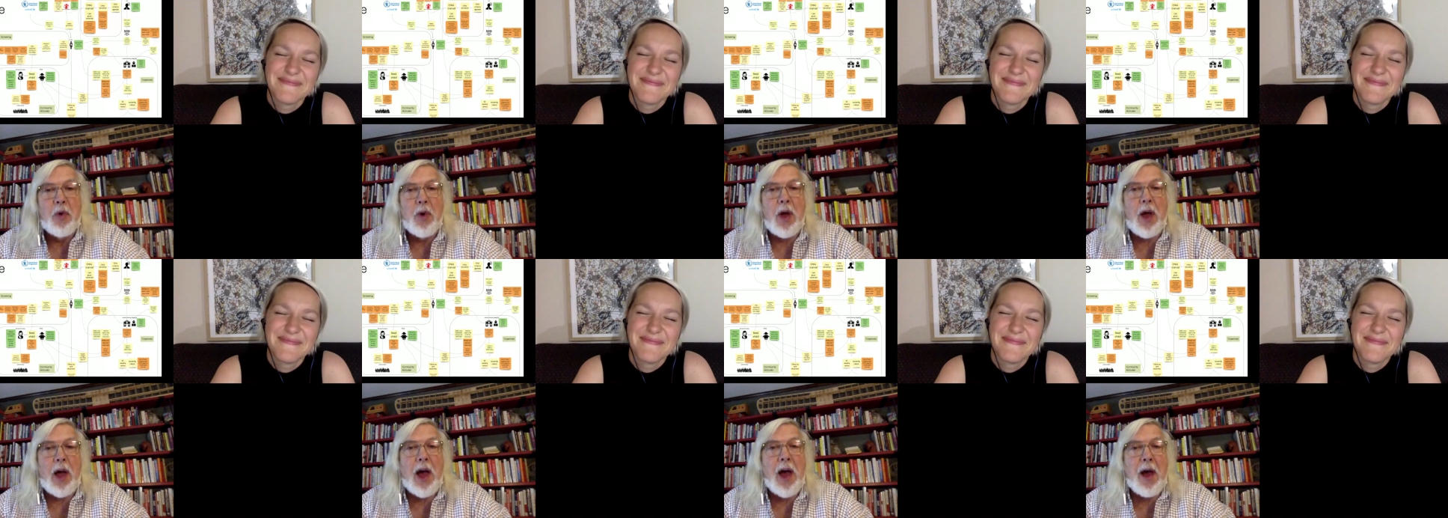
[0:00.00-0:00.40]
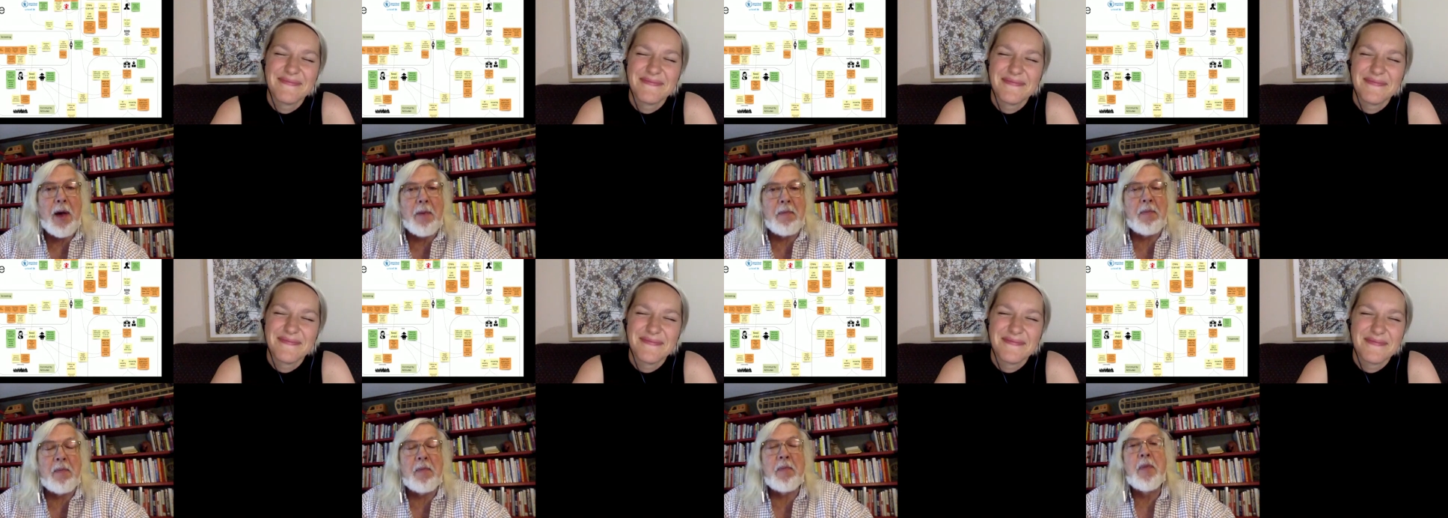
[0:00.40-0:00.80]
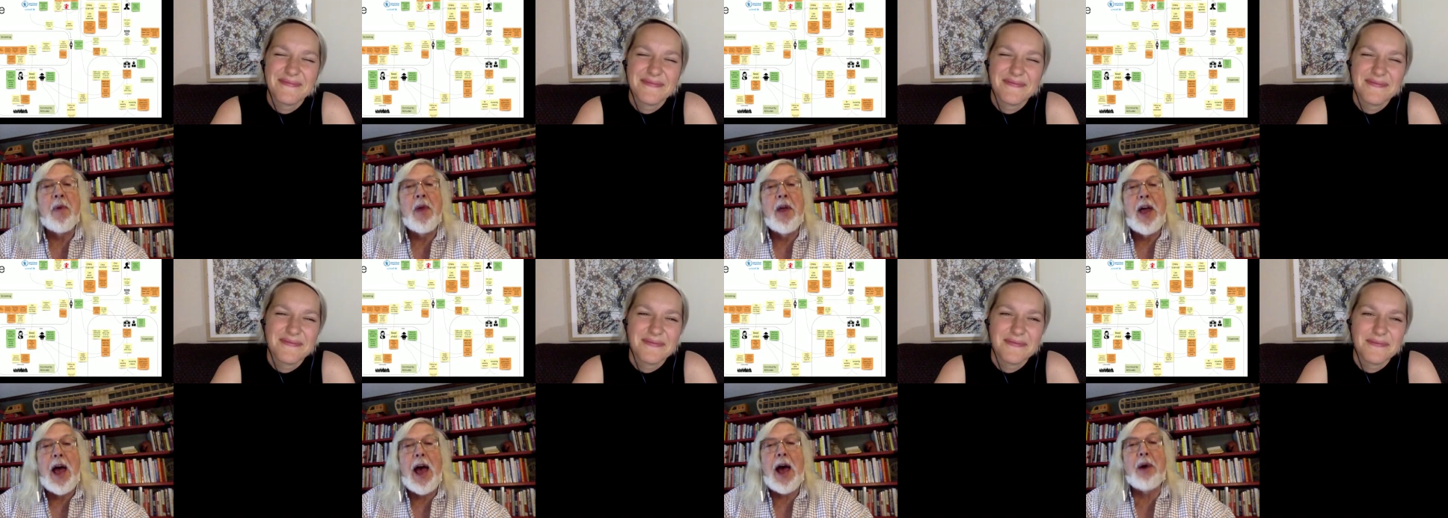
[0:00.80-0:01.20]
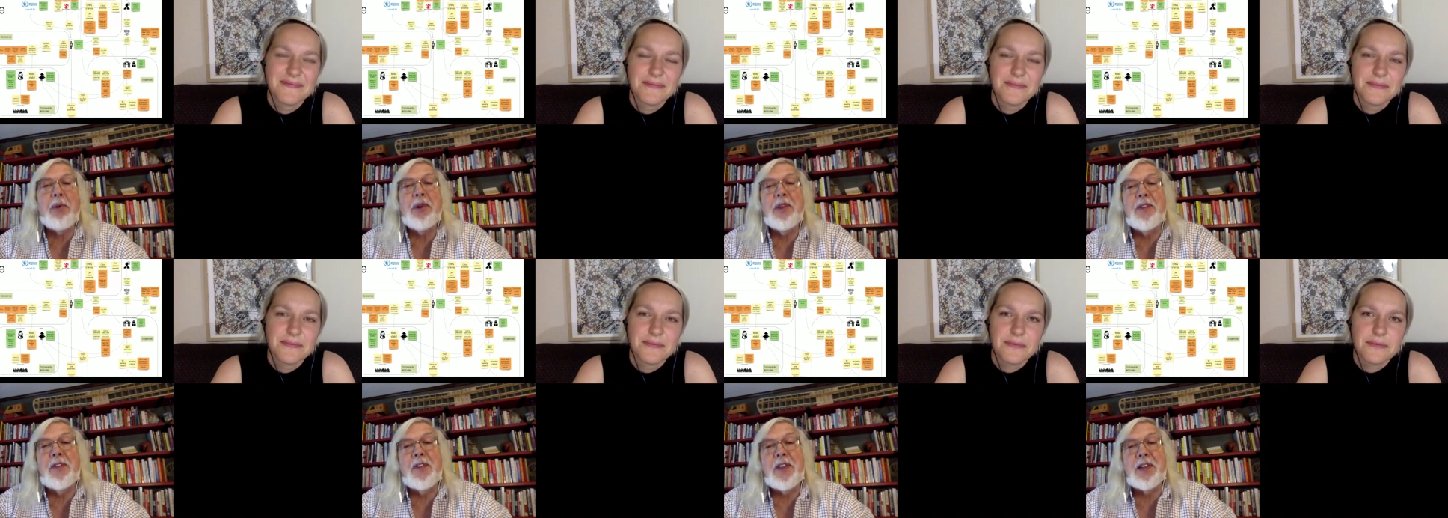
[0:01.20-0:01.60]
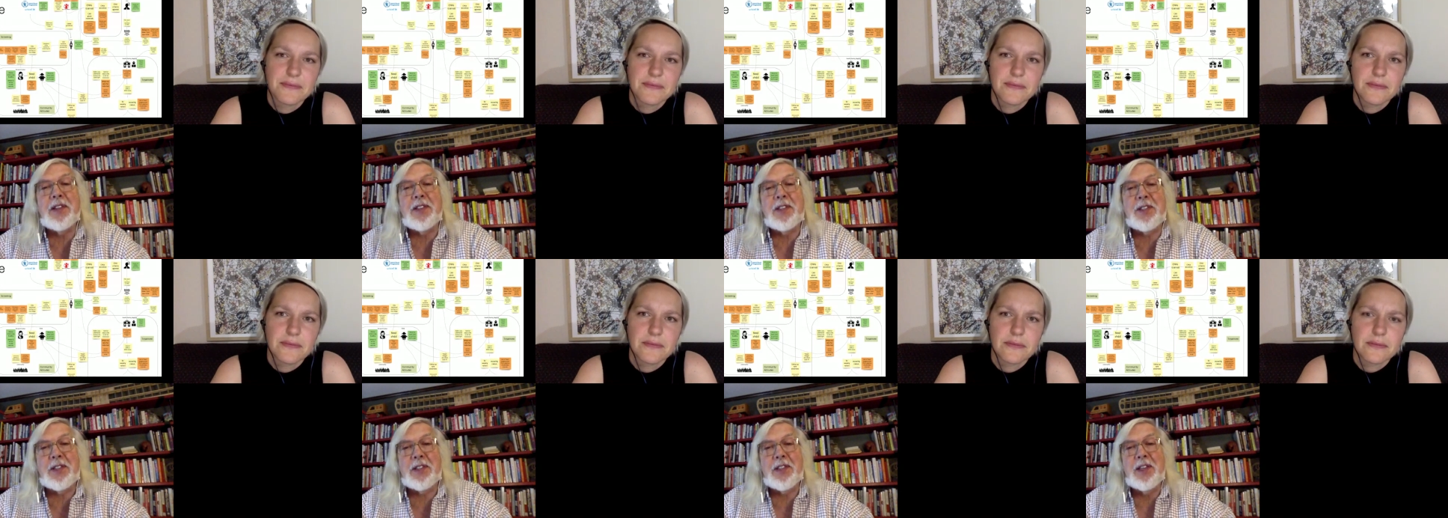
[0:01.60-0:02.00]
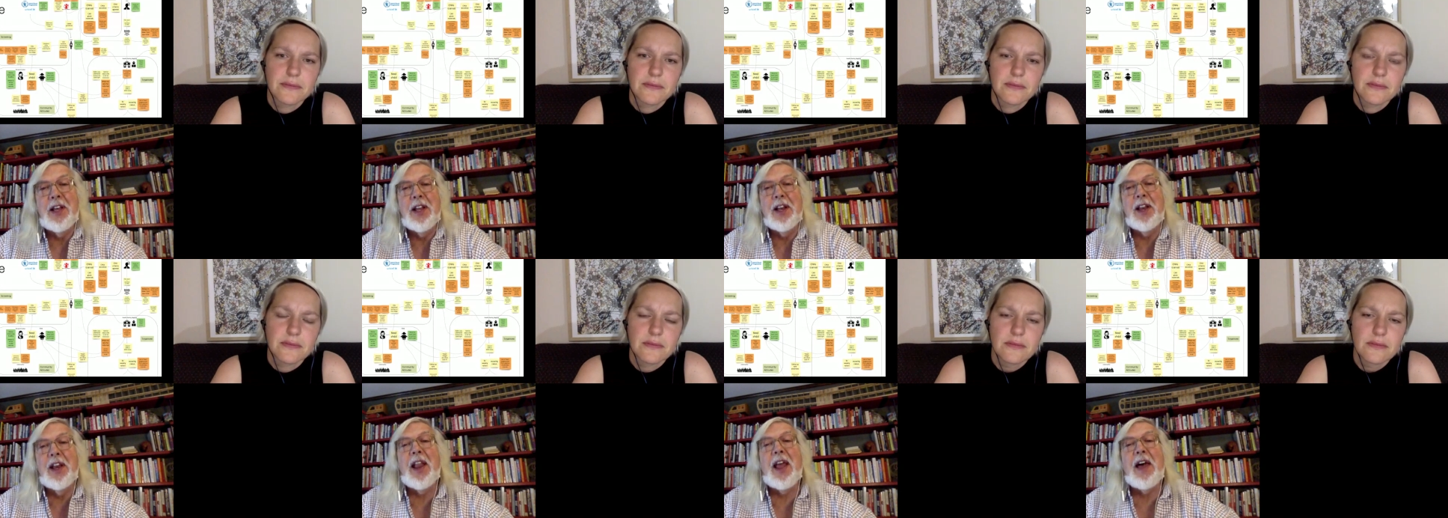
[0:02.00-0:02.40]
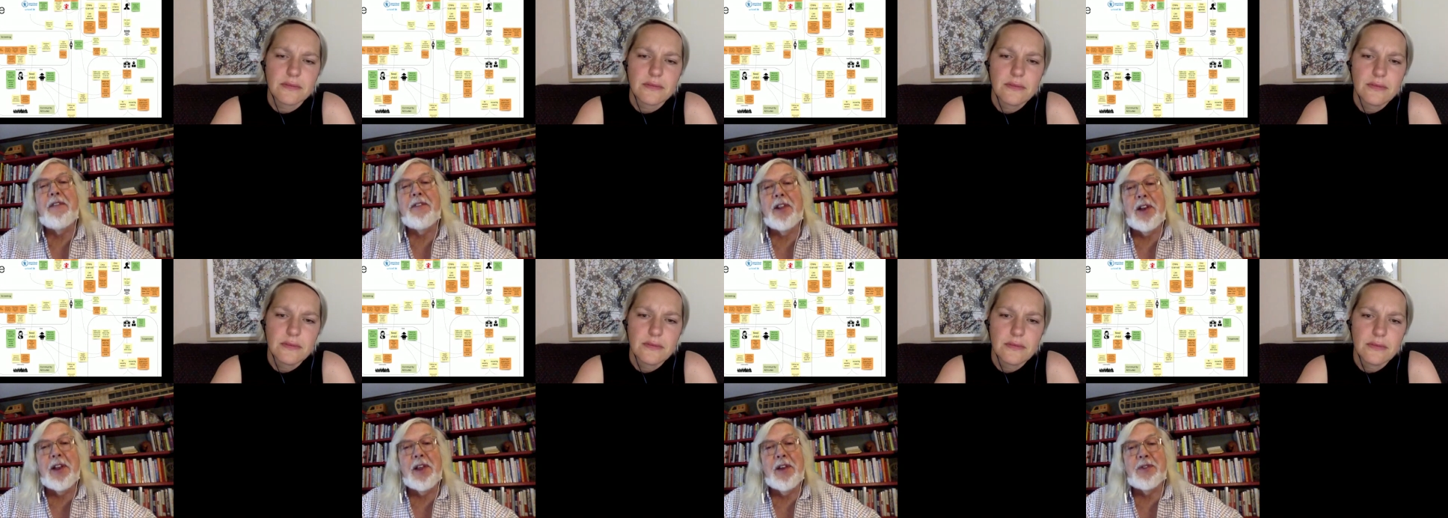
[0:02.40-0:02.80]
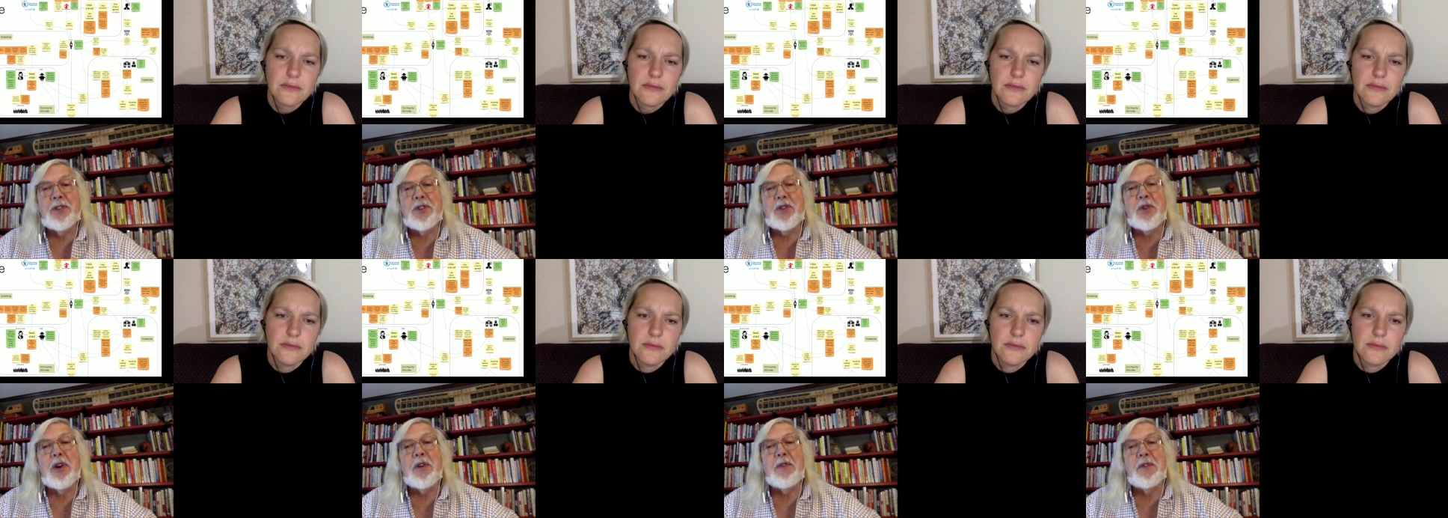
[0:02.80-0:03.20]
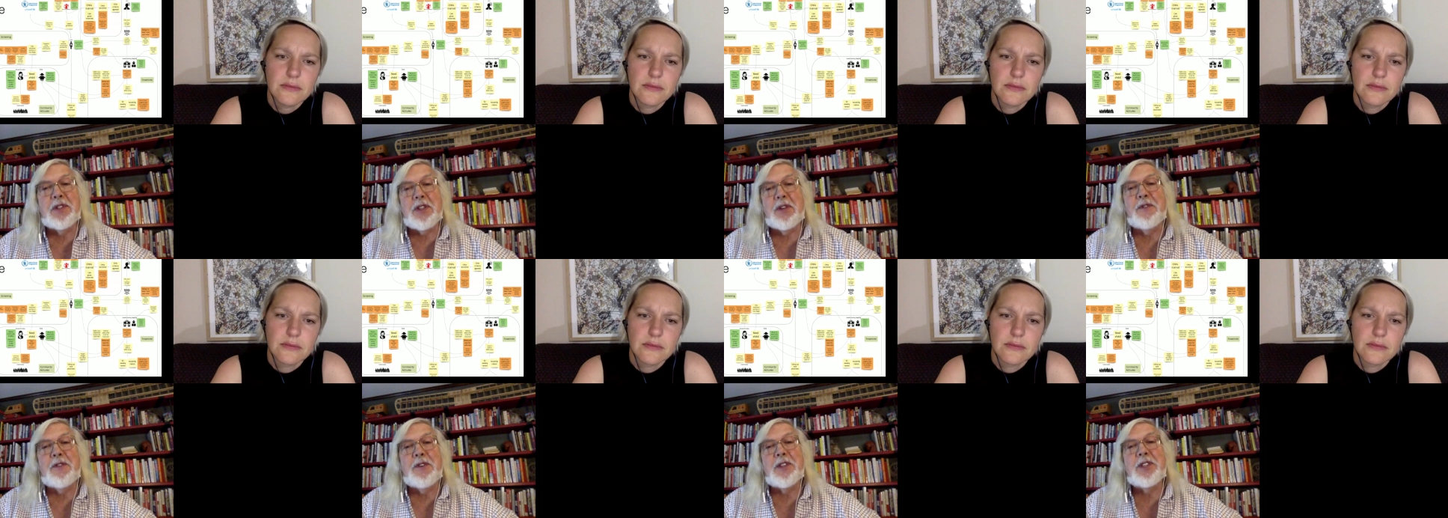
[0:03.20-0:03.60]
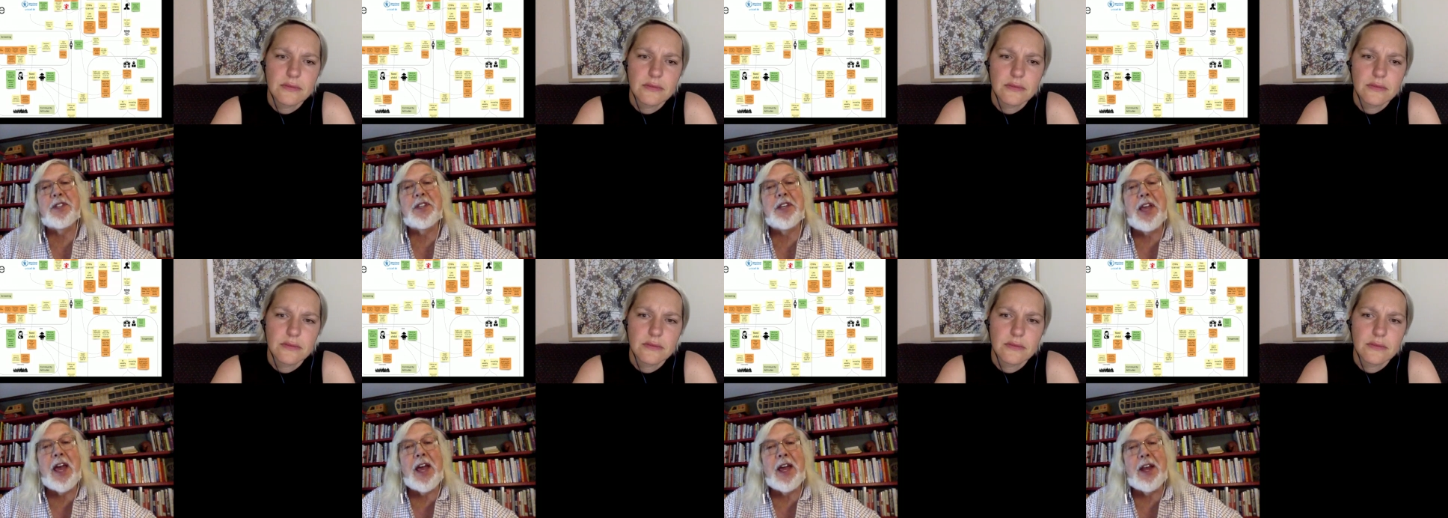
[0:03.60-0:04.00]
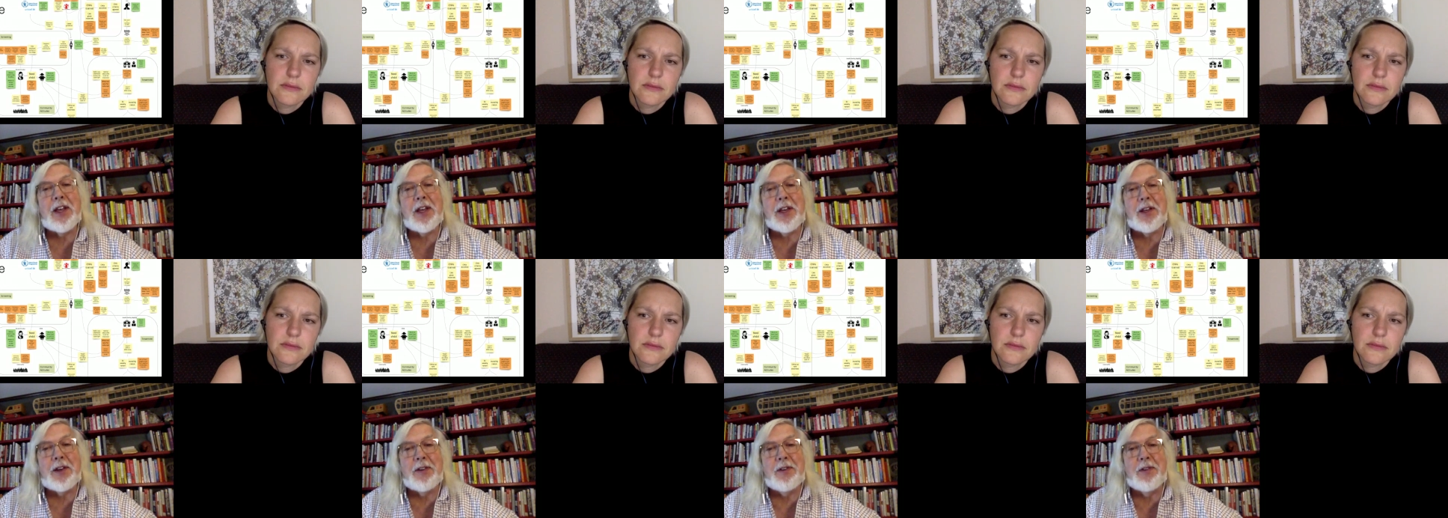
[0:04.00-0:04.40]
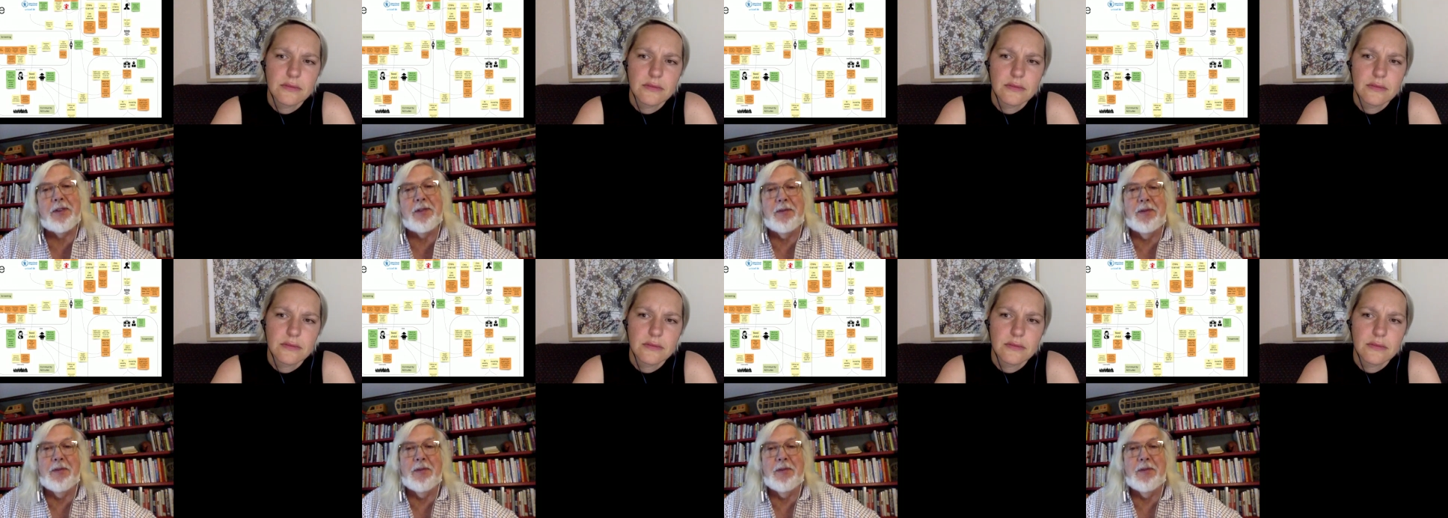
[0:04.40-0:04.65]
Speaker 1: Um, how did this level of sort of sophisticated